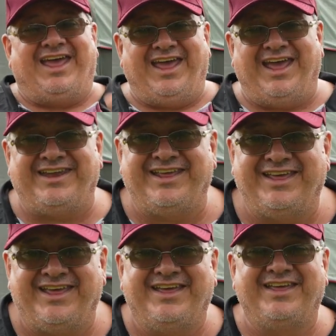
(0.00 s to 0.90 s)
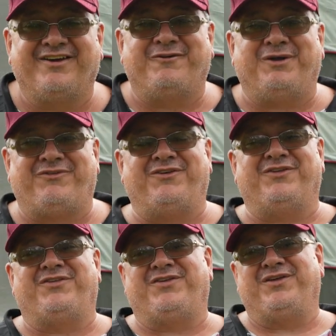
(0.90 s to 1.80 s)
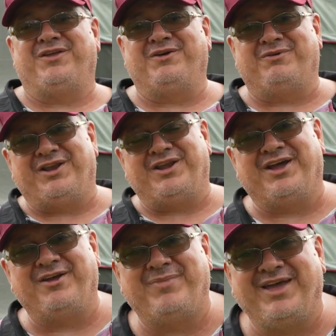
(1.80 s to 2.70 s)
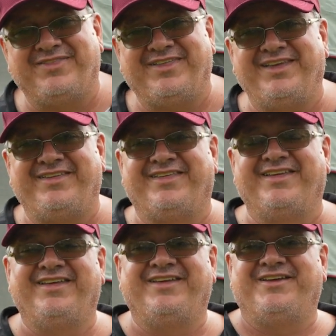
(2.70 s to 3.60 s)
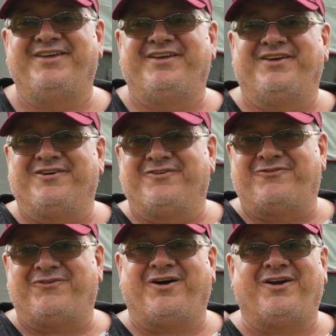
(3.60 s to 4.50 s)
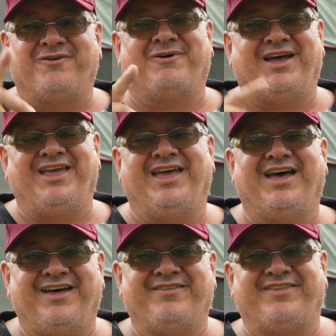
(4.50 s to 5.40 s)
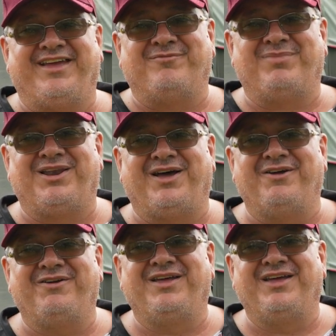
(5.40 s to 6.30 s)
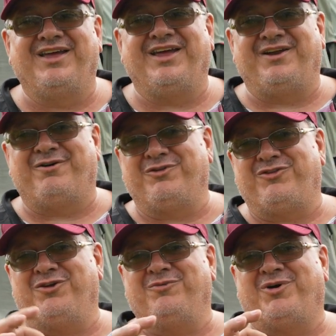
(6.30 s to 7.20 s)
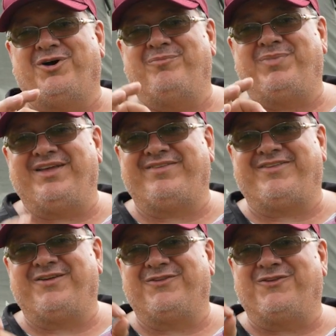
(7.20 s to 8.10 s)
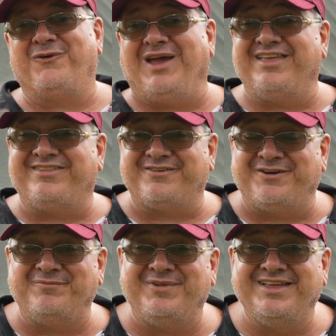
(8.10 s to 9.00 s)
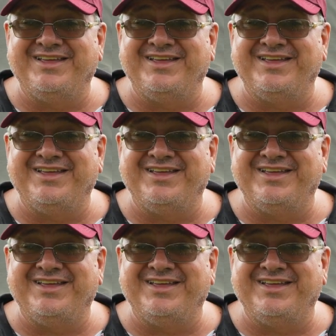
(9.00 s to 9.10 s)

any questions you want to know about these, fire away, ask down below, and I will do my best to answer them.